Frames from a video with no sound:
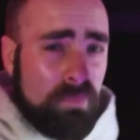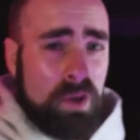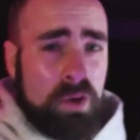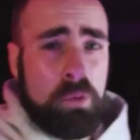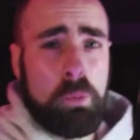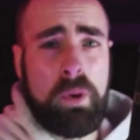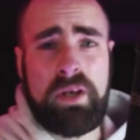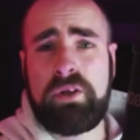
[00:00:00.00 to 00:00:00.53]

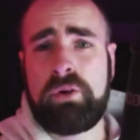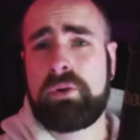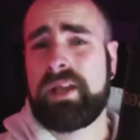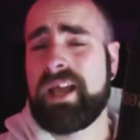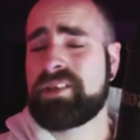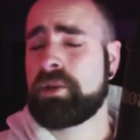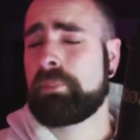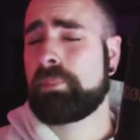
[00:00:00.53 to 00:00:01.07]
When you
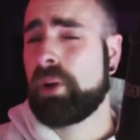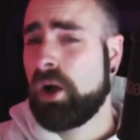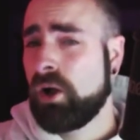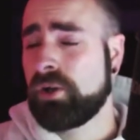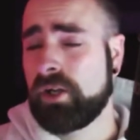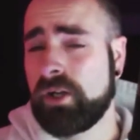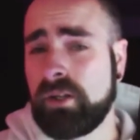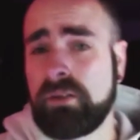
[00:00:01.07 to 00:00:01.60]
get
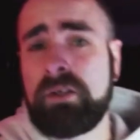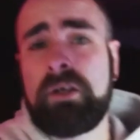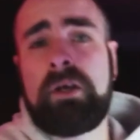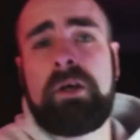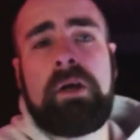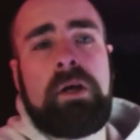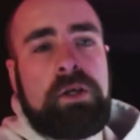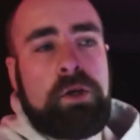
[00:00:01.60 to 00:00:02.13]
partner,
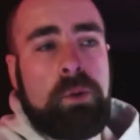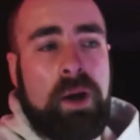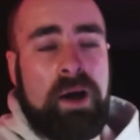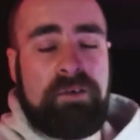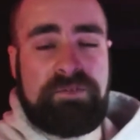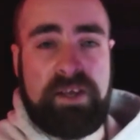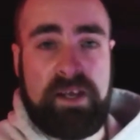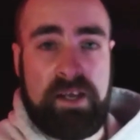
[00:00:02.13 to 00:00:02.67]
you
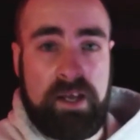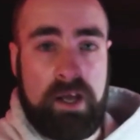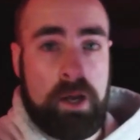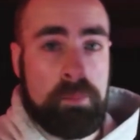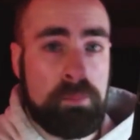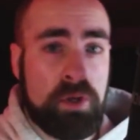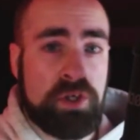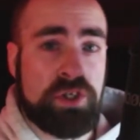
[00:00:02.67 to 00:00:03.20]
have to hit
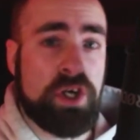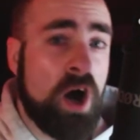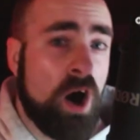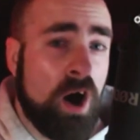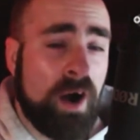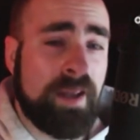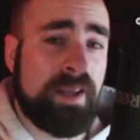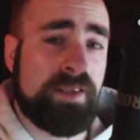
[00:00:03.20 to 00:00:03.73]
a much
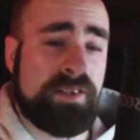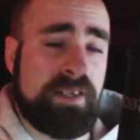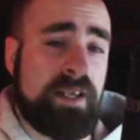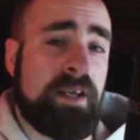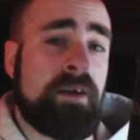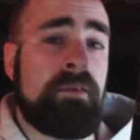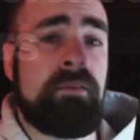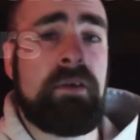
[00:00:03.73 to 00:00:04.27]
higher
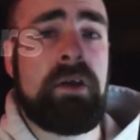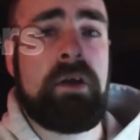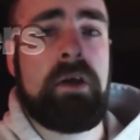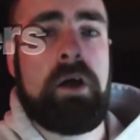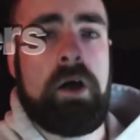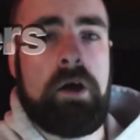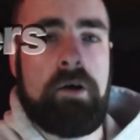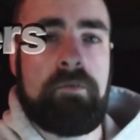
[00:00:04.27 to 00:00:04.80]
tier
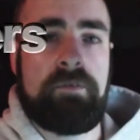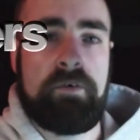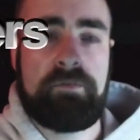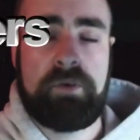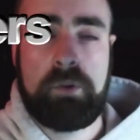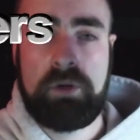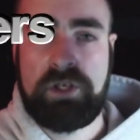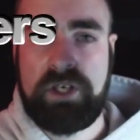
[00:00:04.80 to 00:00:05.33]
of
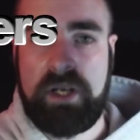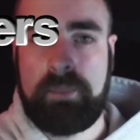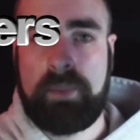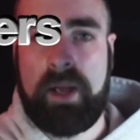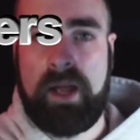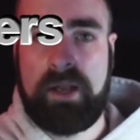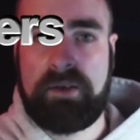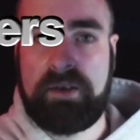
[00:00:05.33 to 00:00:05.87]
viewership
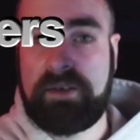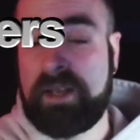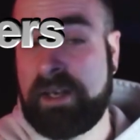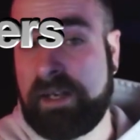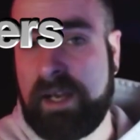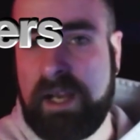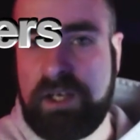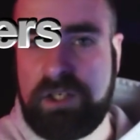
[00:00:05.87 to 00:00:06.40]
and
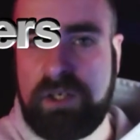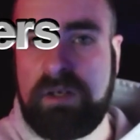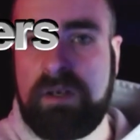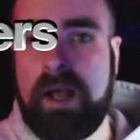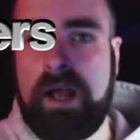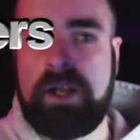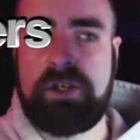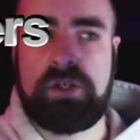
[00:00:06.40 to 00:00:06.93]
dedication,
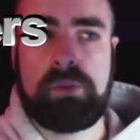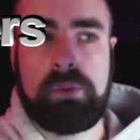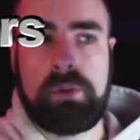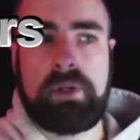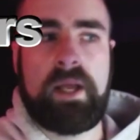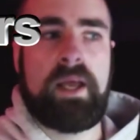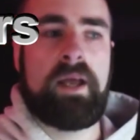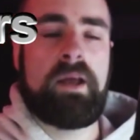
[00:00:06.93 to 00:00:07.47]
and you will
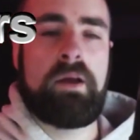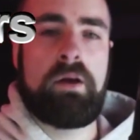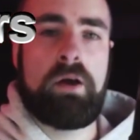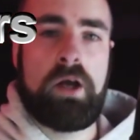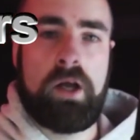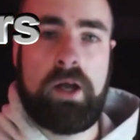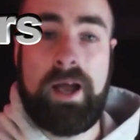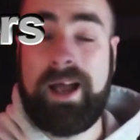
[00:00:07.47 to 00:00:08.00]
get
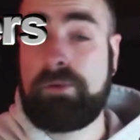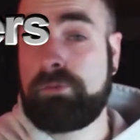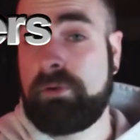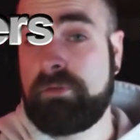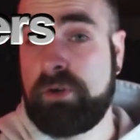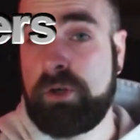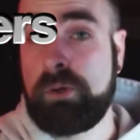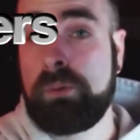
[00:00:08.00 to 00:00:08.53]
ad
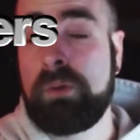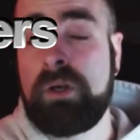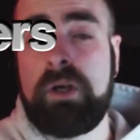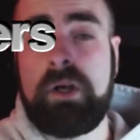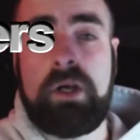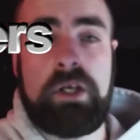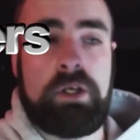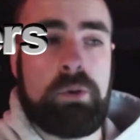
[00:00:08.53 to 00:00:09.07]
revenue.
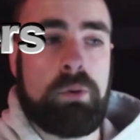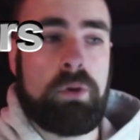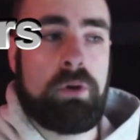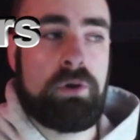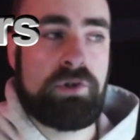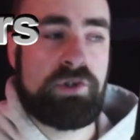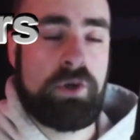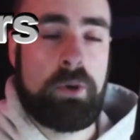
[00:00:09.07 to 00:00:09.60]
You'll
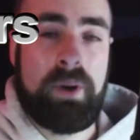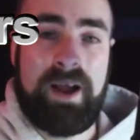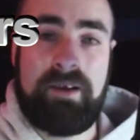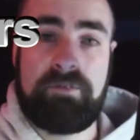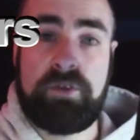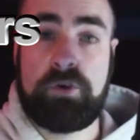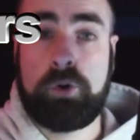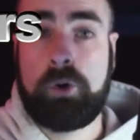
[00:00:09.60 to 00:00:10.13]
also
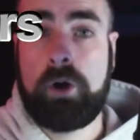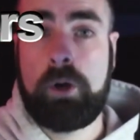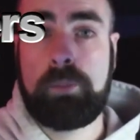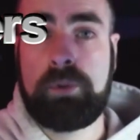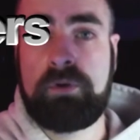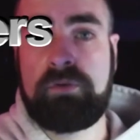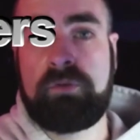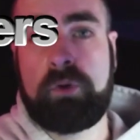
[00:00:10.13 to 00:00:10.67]
have the door
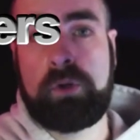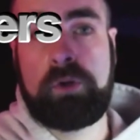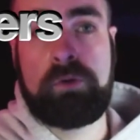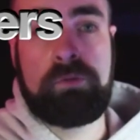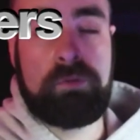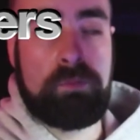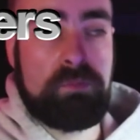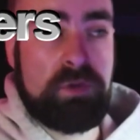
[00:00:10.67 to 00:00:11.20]
open for you
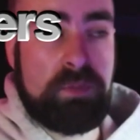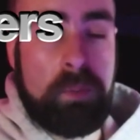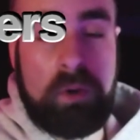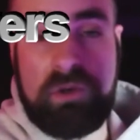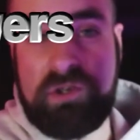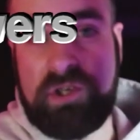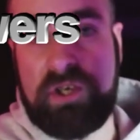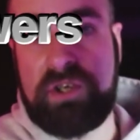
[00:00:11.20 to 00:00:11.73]
from
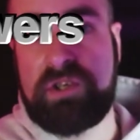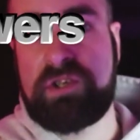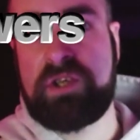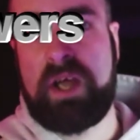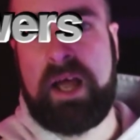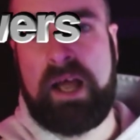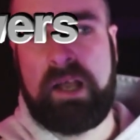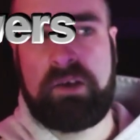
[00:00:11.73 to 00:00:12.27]
sponsors
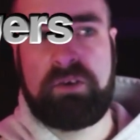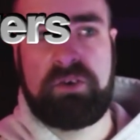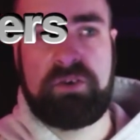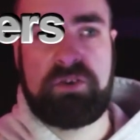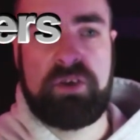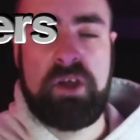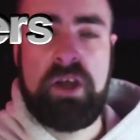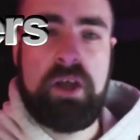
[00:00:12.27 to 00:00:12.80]

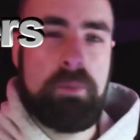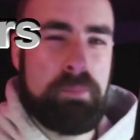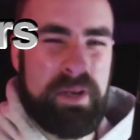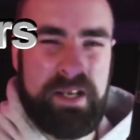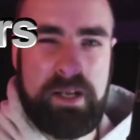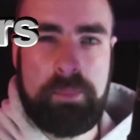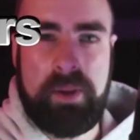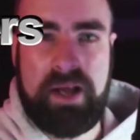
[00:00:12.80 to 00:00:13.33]
and
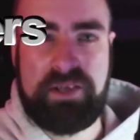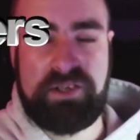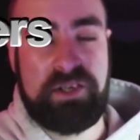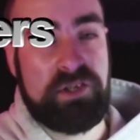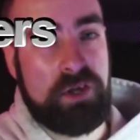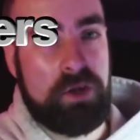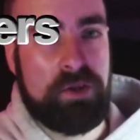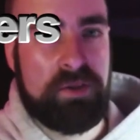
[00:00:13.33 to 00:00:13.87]
media
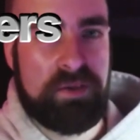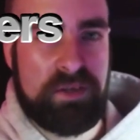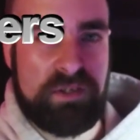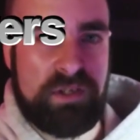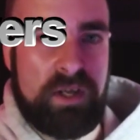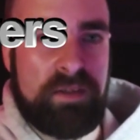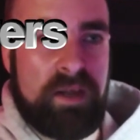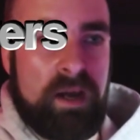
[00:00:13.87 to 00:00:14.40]
passes, other things
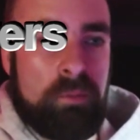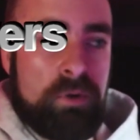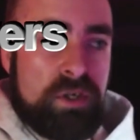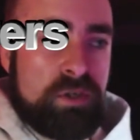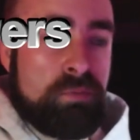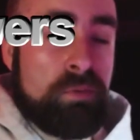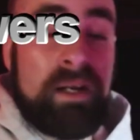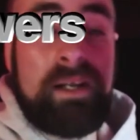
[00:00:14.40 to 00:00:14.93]
like that,
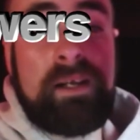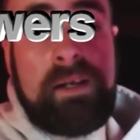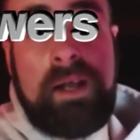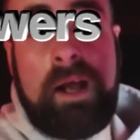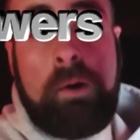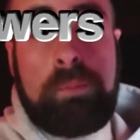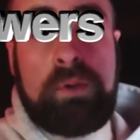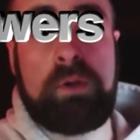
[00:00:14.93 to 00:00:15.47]
which really can
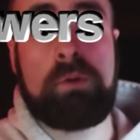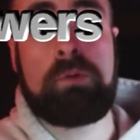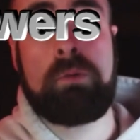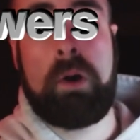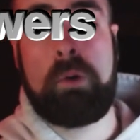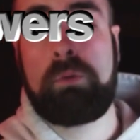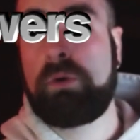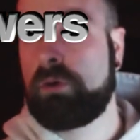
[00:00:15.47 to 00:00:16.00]
help you
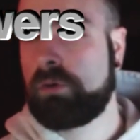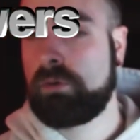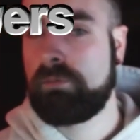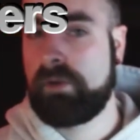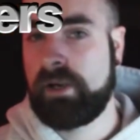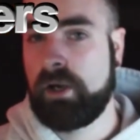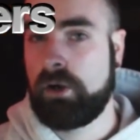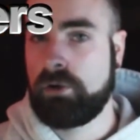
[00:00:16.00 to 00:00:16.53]
grow your
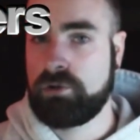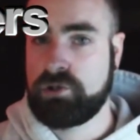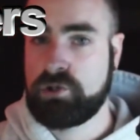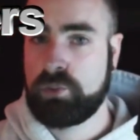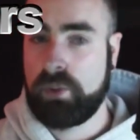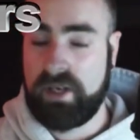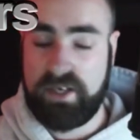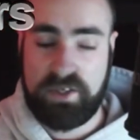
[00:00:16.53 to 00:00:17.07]
career on
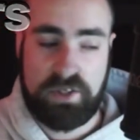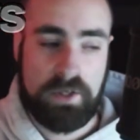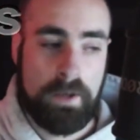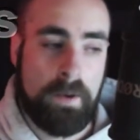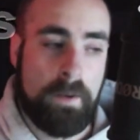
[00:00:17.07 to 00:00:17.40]
Twitch.